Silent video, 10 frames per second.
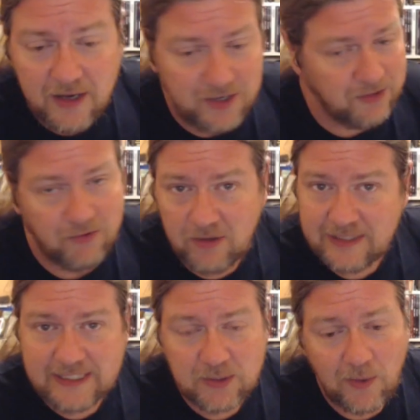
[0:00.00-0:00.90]
You're gonna roll a
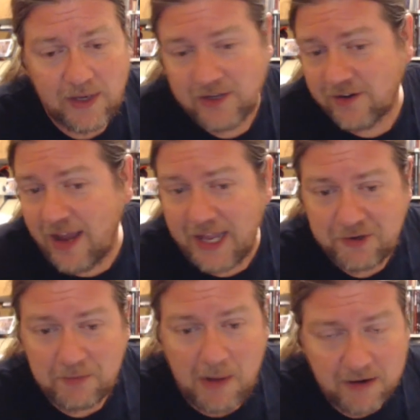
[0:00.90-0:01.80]
D20. You're gonna add
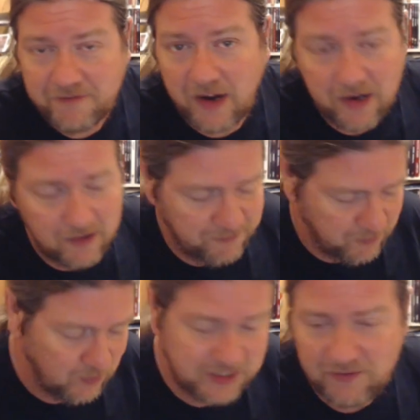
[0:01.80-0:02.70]
your modifier for
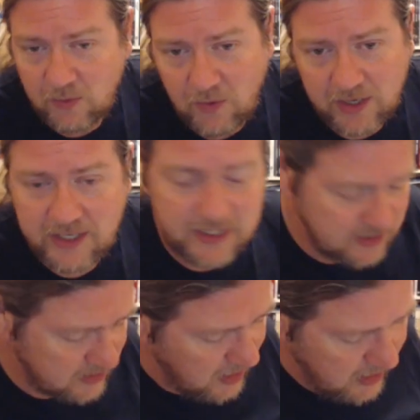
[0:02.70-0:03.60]
whichever one it
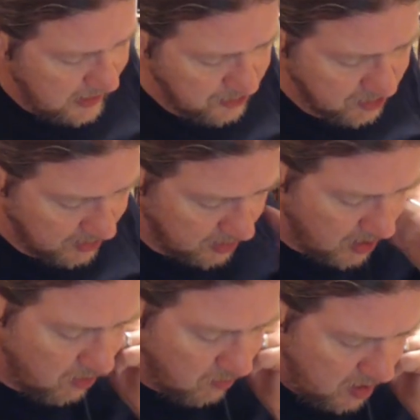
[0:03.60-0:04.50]
is, and you're gonna go.